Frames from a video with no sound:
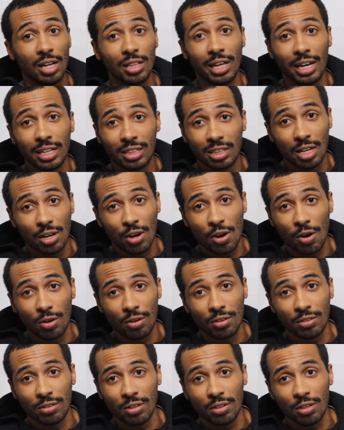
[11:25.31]
Like the
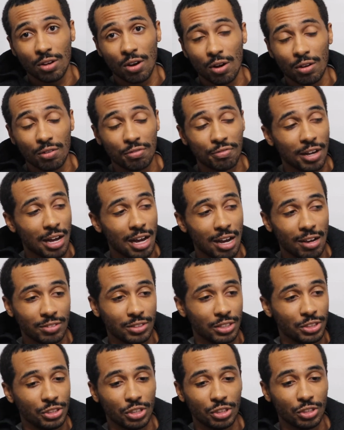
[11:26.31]
Harden 5s,
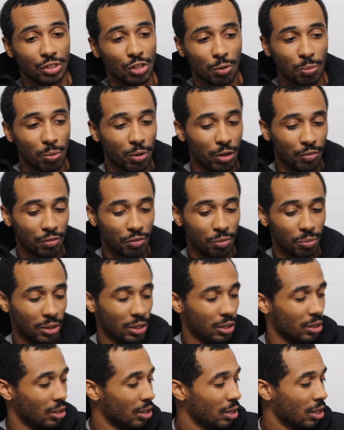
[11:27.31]
there's just no point for
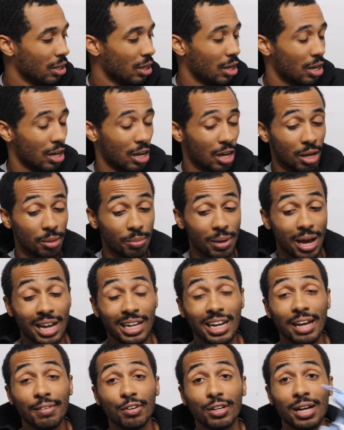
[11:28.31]
me. I
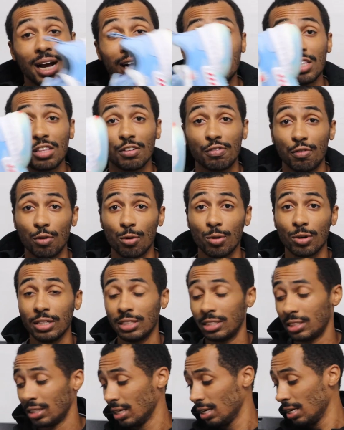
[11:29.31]
never got to the
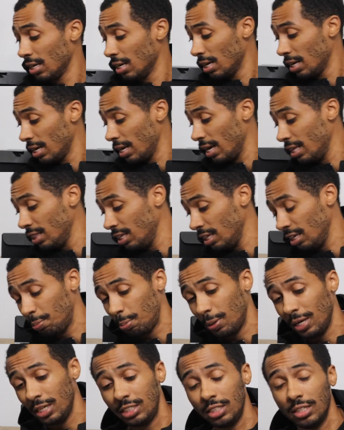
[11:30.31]
4s in the
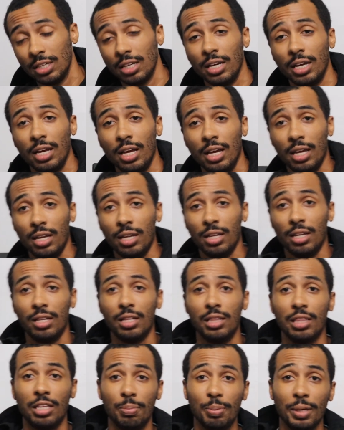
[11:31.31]

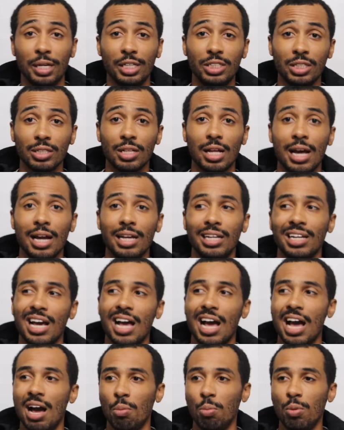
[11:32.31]
PG line.
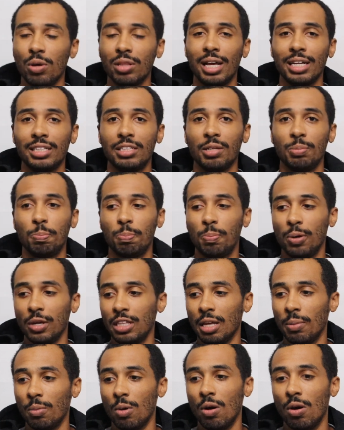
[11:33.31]
I would like to put
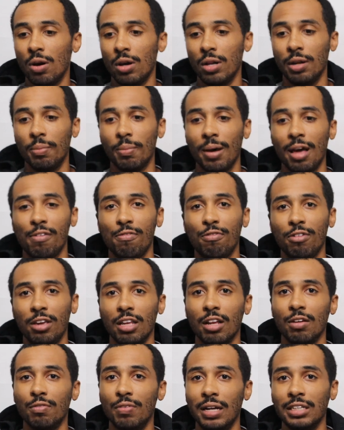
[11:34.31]
them on my
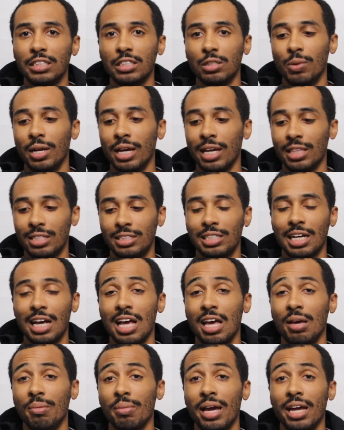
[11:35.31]
feet eventually when I get the
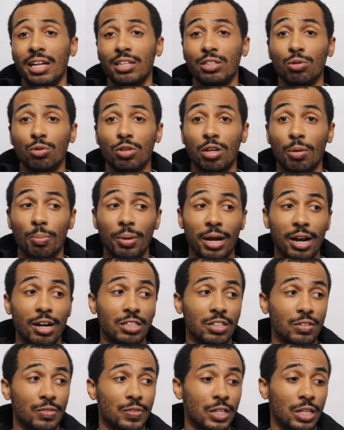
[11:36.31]
time and do a
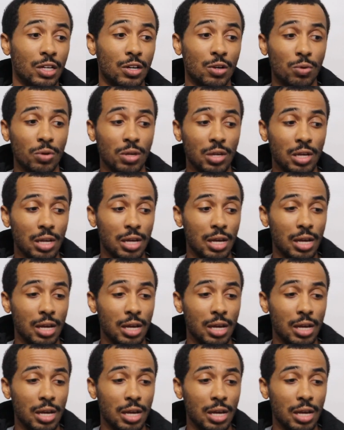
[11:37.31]
comparison video,